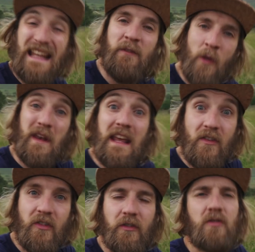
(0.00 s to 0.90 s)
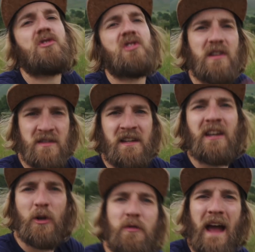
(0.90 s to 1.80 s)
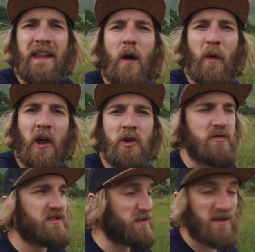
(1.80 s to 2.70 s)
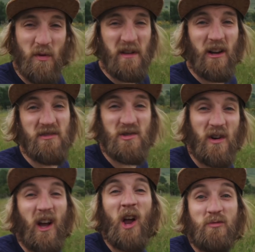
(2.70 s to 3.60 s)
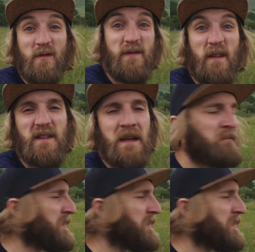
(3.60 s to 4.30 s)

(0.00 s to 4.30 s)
Even though it is, she doesn't include that in their 100. So she's probably closer to 150.